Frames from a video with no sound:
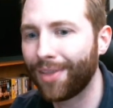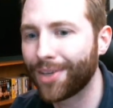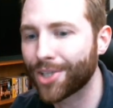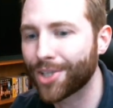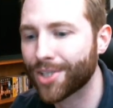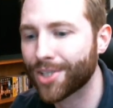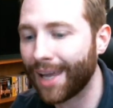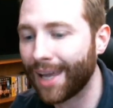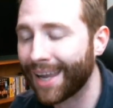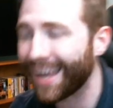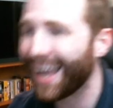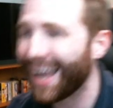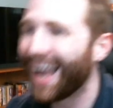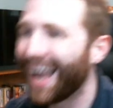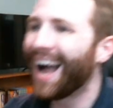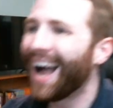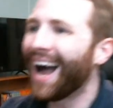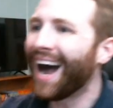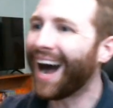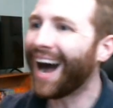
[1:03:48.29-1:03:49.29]
They're just like,
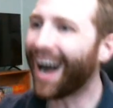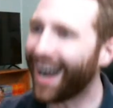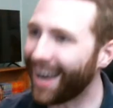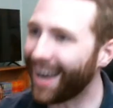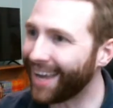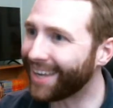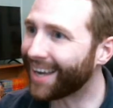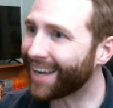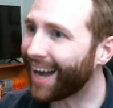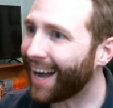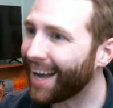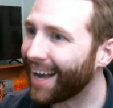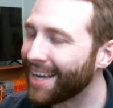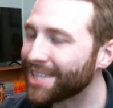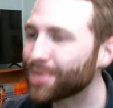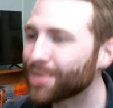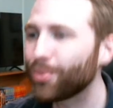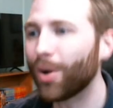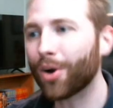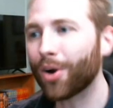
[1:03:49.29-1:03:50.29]
hi
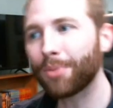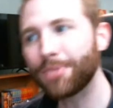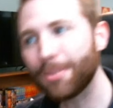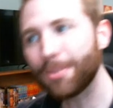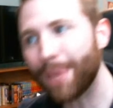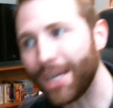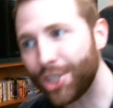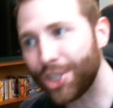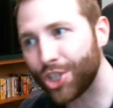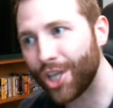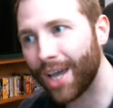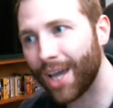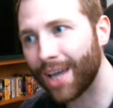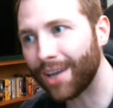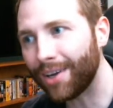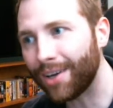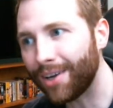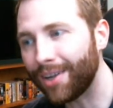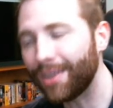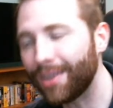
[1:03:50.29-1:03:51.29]
guys, welcome to my
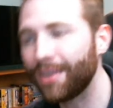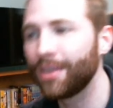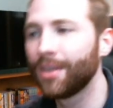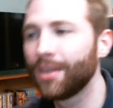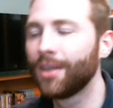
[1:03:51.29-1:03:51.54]
channel.